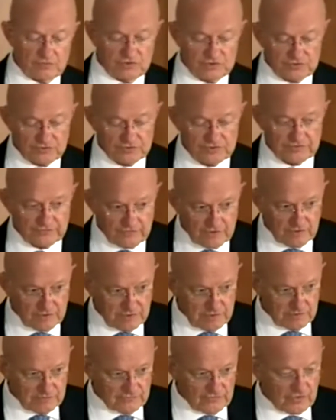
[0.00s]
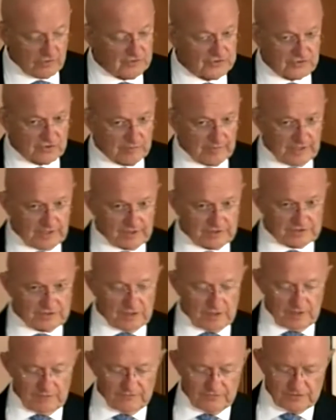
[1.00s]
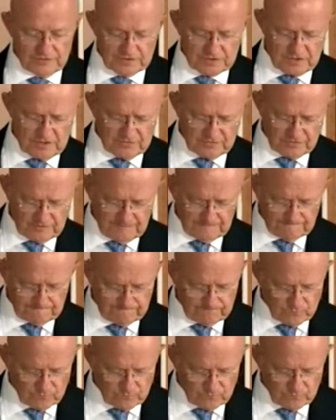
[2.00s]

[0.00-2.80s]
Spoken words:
which was a very, very traumatic time for this country.